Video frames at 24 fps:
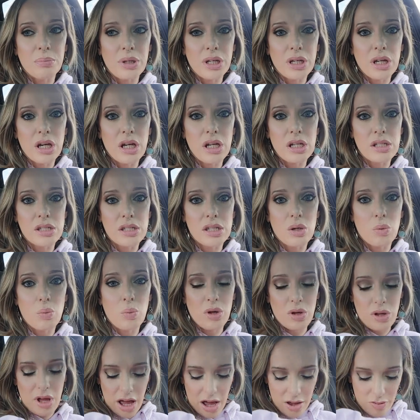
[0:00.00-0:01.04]
because it
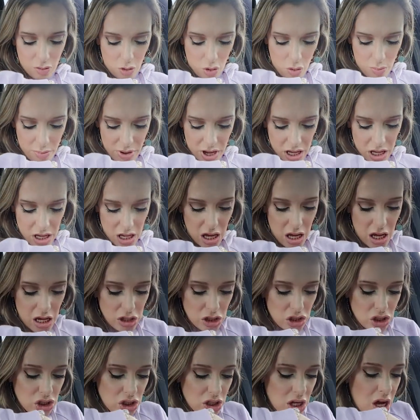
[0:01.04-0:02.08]
will have, oh my
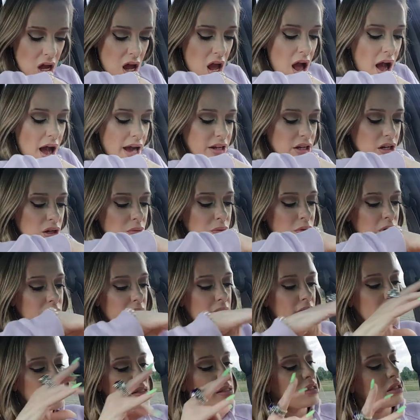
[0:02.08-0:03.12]
gosh, I didn't
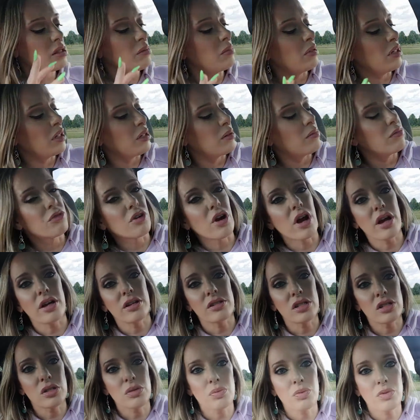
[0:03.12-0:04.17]
realize that the medium
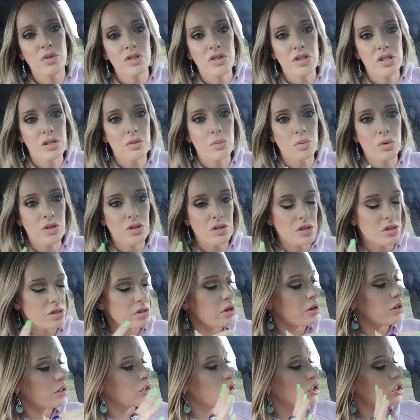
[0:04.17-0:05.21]
fries for the were this
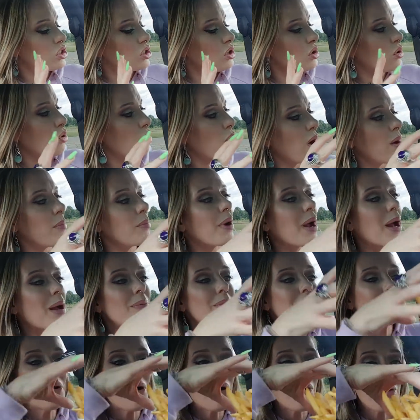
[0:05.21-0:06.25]
large, so I'm
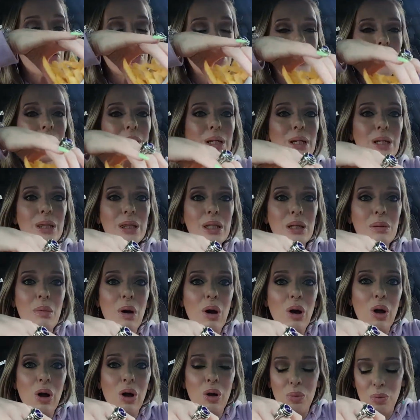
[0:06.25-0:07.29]
probably not going to eat them
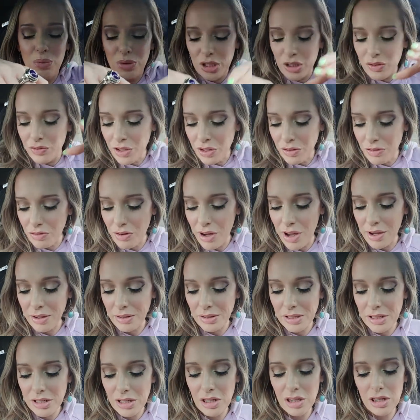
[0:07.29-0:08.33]
all, which, fun
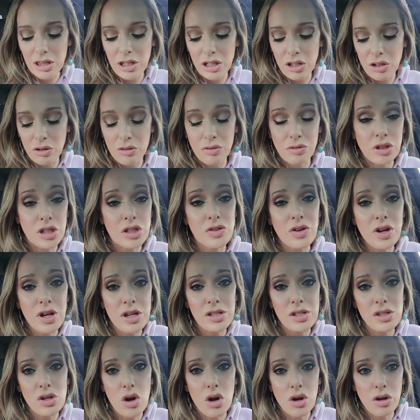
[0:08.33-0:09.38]
fact, their french
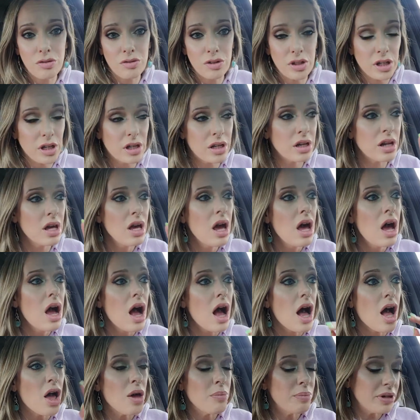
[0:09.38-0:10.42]
fries are vegan.
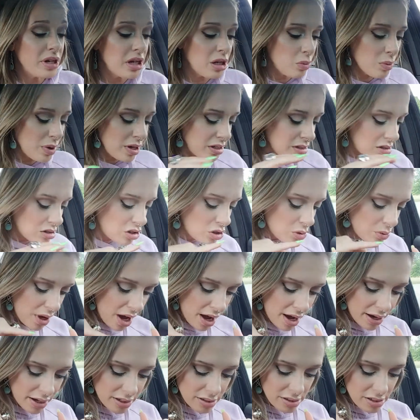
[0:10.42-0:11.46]
But anyway, so
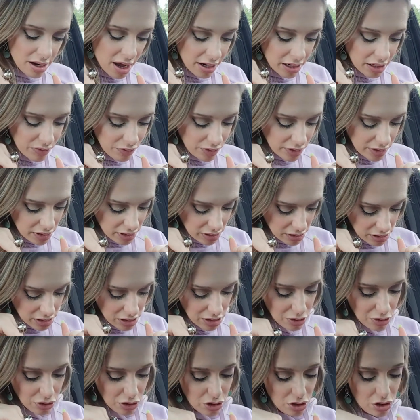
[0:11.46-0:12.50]
yeah, it's not even
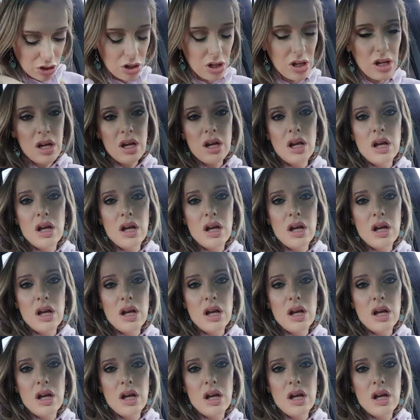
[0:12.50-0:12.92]
considered